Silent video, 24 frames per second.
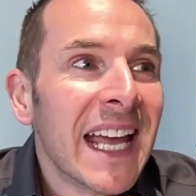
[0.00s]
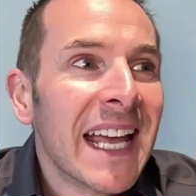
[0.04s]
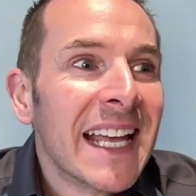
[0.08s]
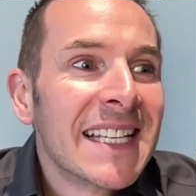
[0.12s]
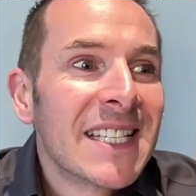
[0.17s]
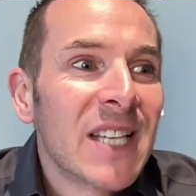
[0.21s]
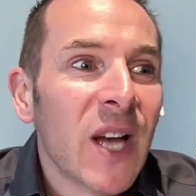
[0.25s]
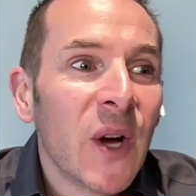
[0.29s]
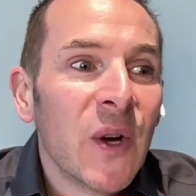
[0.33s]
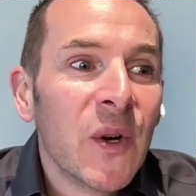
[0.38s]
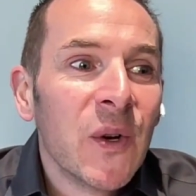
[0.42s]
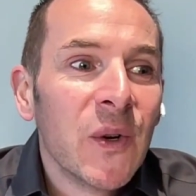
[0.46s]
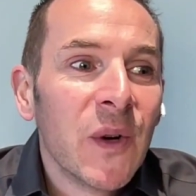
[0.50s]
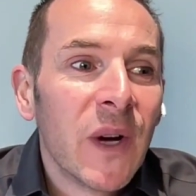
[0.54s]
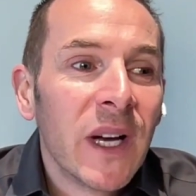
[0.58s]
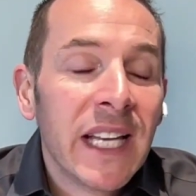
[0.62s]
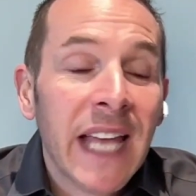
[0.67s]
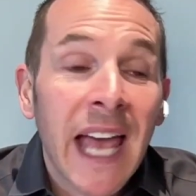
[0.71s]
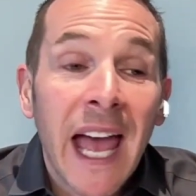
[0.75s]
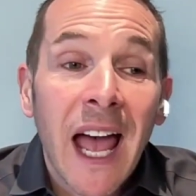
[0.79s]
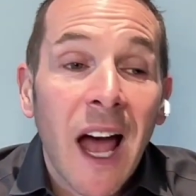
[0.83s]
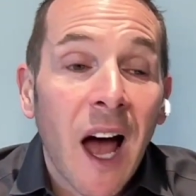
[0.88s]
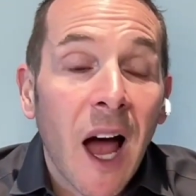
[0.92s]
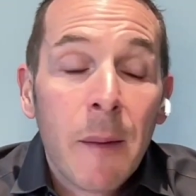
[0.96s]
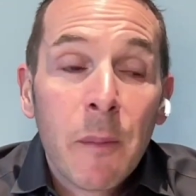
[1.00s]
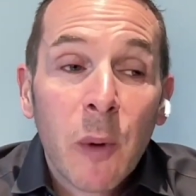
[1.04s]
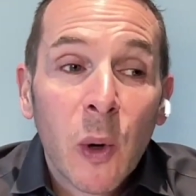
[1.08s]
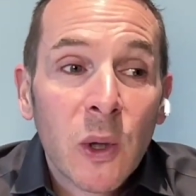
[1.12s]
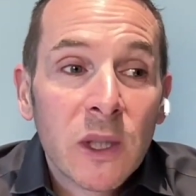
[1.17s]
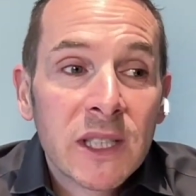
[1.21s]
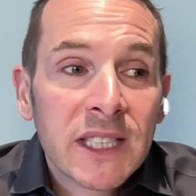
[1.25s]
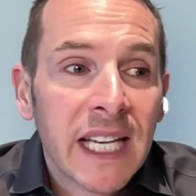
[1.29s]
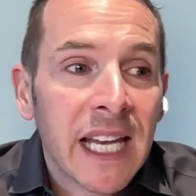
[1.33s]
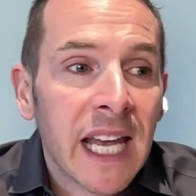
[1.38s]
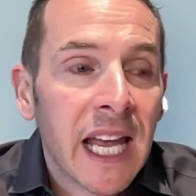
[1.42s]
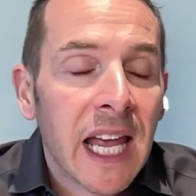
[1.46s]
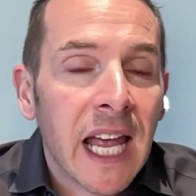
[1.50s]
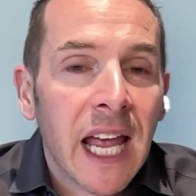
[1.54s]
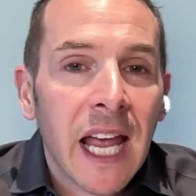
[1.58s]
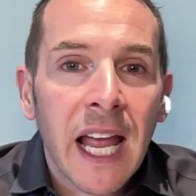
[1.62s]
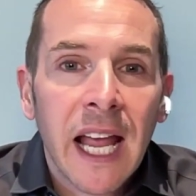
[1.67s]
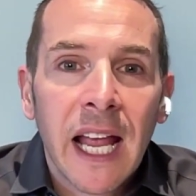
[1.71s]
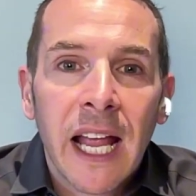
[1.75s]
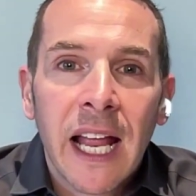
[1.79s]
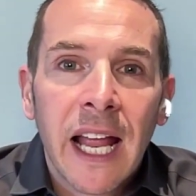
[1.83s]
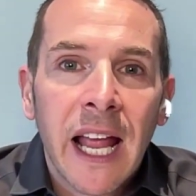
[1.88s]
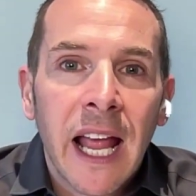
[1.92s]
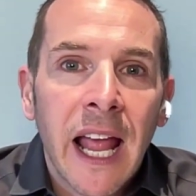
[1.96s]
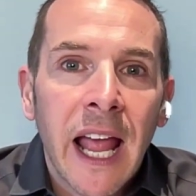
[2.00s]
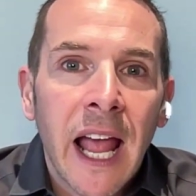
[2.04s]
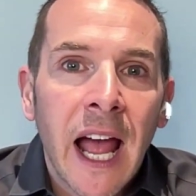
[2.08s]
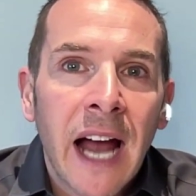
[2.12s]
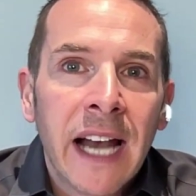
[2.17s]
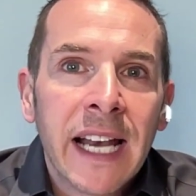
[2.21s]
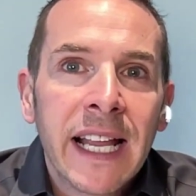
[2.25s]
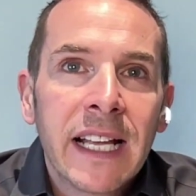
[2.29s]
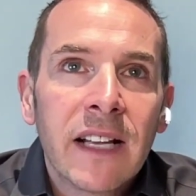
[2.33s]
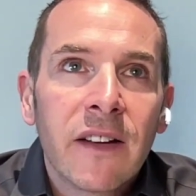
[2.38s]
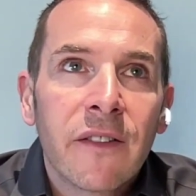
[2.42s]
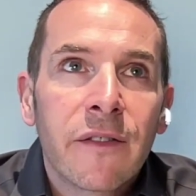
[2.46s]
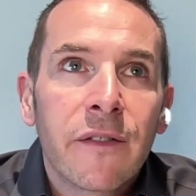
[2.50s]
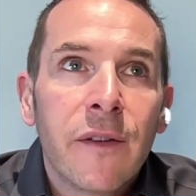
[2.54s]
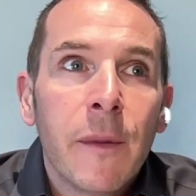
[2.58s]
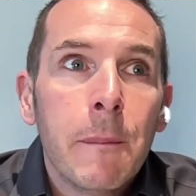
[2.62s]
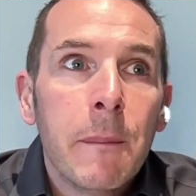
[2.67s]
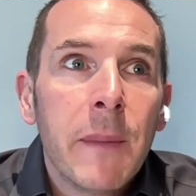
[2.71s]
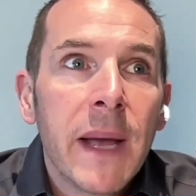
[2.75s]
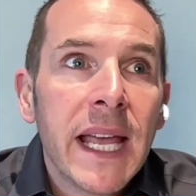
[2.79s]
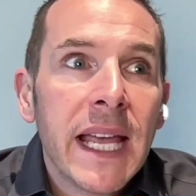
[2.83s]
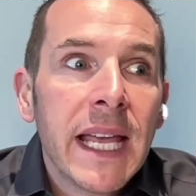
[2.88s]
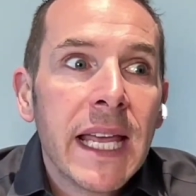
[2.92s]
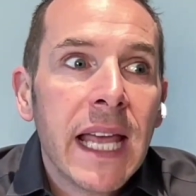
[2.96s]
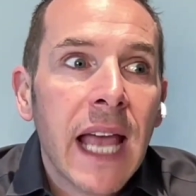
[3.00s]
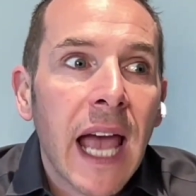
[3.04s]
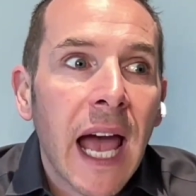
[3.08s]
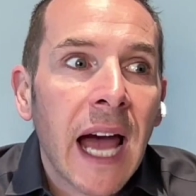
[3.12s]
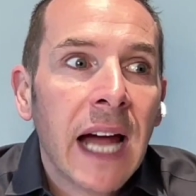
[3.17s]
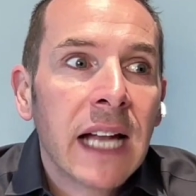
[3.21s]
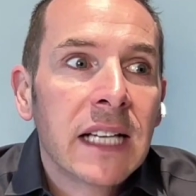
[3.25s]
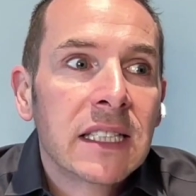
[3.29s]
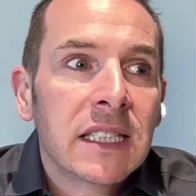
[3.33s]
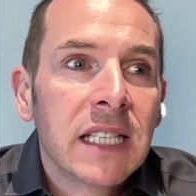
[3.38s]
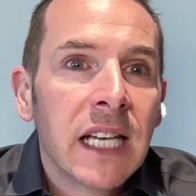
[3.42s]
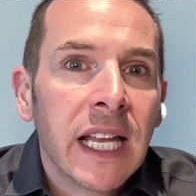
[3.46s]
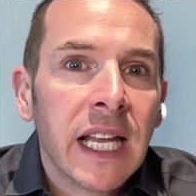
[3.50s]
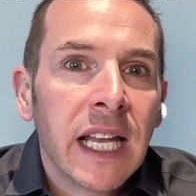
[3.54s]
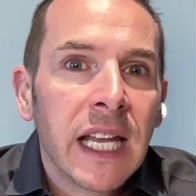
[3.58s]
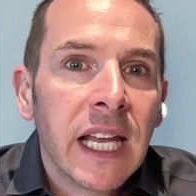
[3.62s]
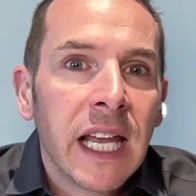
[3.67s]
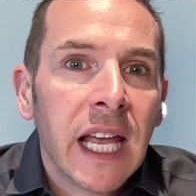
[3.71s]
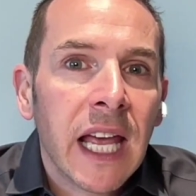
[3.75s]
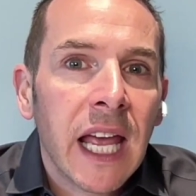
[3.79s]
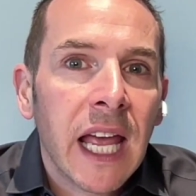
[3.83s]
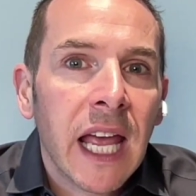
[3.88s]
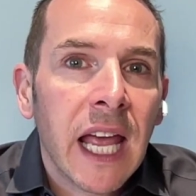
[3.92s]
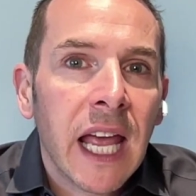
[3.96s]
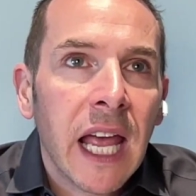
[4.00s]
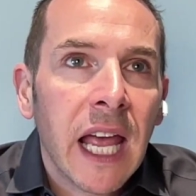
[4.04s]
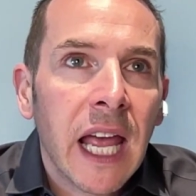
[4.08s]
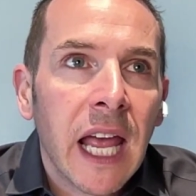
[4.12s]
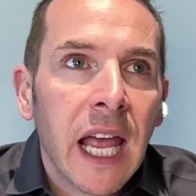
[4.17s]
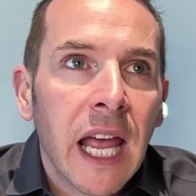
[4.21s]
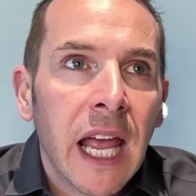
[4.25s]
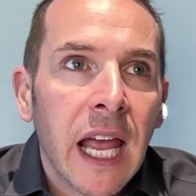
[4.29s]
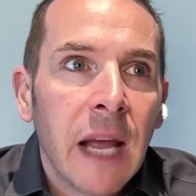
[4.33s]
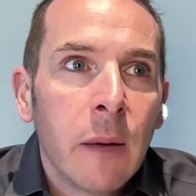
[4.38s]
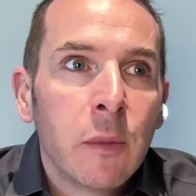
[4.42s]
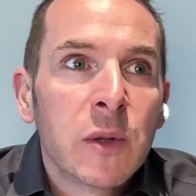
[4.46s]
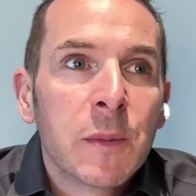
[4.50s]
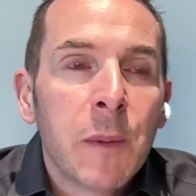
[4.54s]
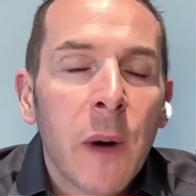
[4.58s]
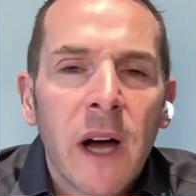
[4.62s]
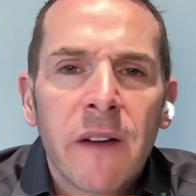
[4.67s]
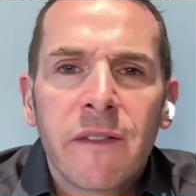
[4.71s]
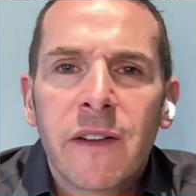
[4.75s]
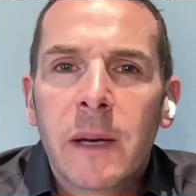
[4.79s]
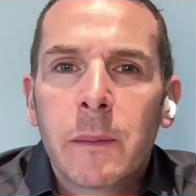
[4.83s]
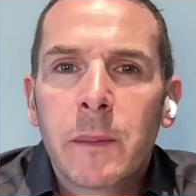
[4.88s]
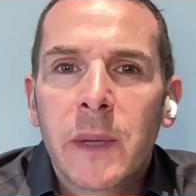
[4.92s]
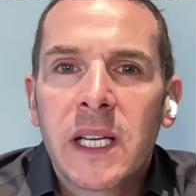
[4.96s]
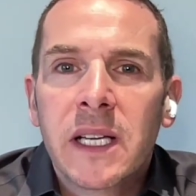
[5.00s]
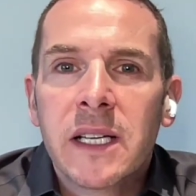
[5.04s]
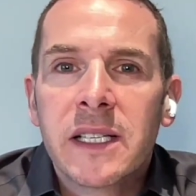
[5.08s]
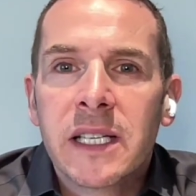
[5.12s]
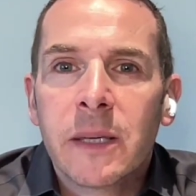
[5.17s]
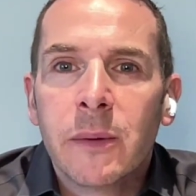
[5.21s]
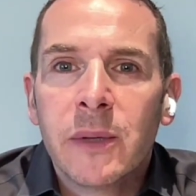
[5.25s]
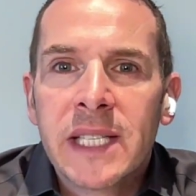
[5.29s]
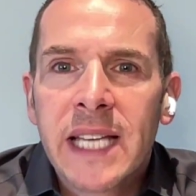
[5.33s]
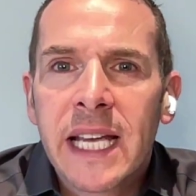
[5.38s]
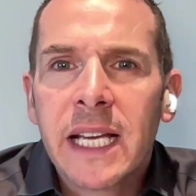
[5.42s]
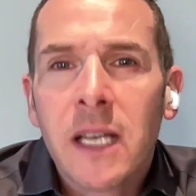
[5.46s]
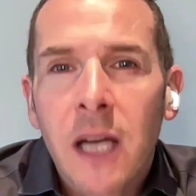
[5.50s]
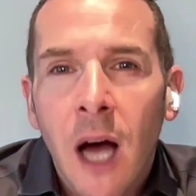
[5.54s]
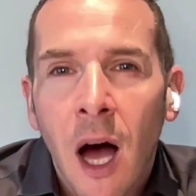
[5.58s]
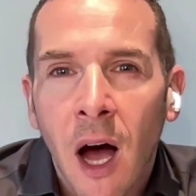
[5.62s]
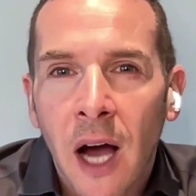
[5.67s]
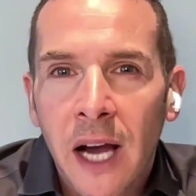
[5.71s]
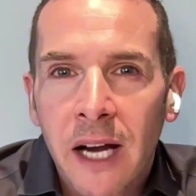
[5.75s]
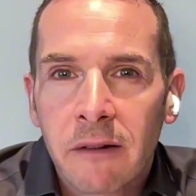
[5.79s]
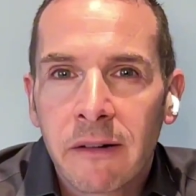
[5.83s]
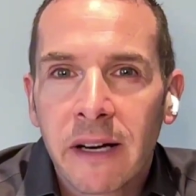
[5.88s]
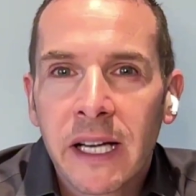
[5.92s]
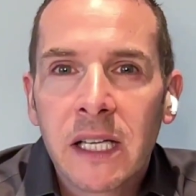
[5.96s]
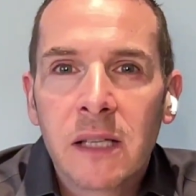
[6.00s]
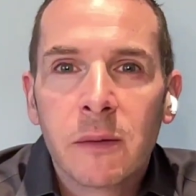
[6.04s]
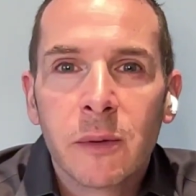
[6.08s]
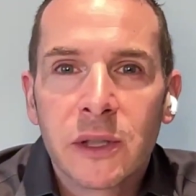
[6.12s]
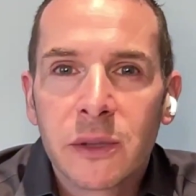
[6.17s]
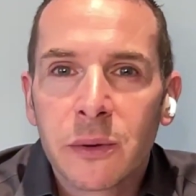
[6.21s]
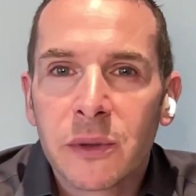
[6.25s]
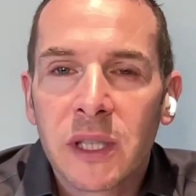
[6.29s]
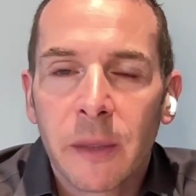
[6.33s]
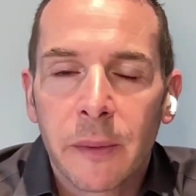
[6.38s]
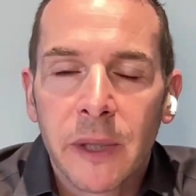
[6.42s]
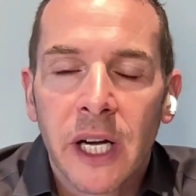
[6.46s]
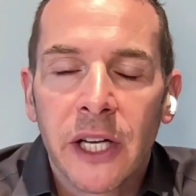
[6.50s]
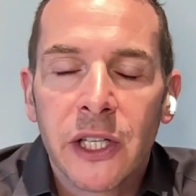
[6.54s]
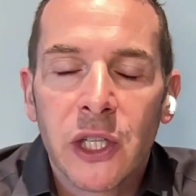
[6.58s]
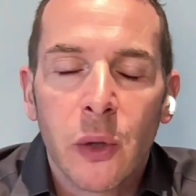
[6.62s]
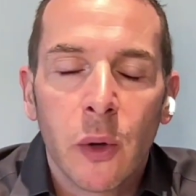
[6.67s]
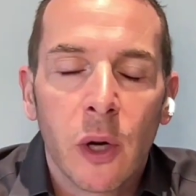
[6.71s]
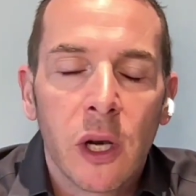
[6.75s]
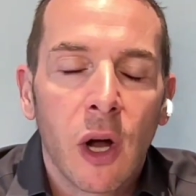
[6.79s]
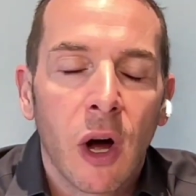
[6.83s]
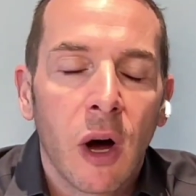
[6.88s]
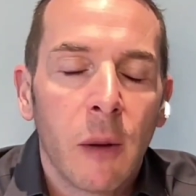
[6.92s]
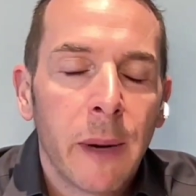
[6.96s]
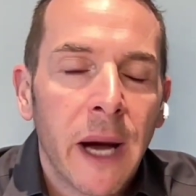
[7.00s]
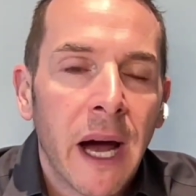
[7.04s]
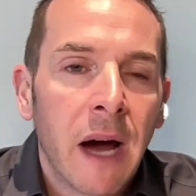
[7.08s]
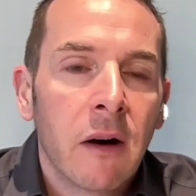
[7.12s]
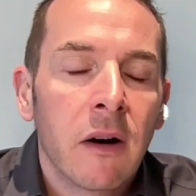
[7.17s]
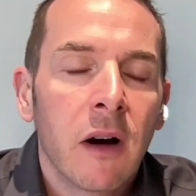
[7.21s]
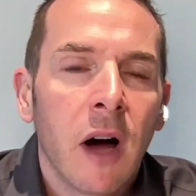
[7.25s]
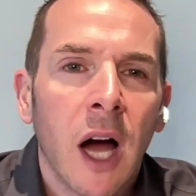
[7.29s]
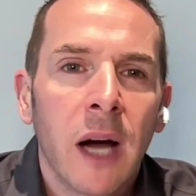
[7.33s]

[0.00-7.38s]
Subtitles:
So yeah, I bought it, and for me, actually, it was perfect because it was in hiring, which was something I knew a lot about.